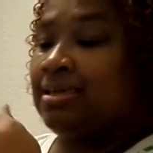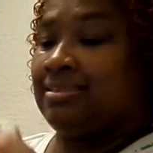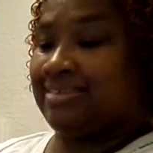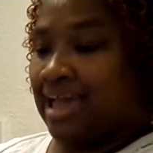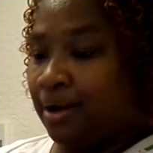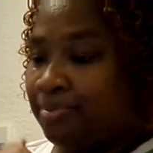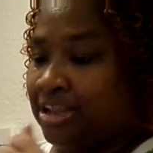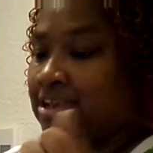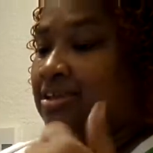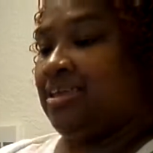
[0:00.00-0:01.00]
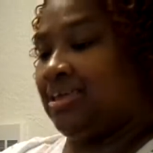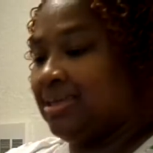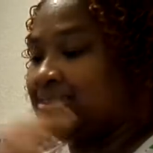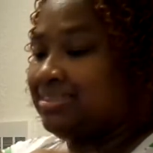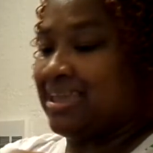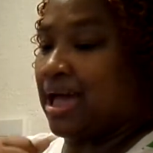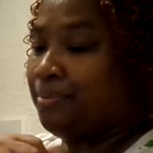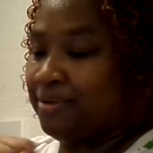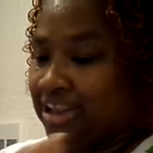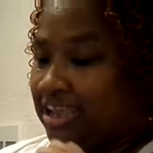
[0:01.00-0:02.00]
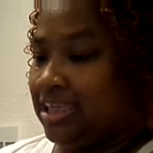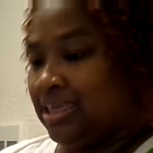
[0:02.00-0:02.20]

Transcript: Down with it. Down with it.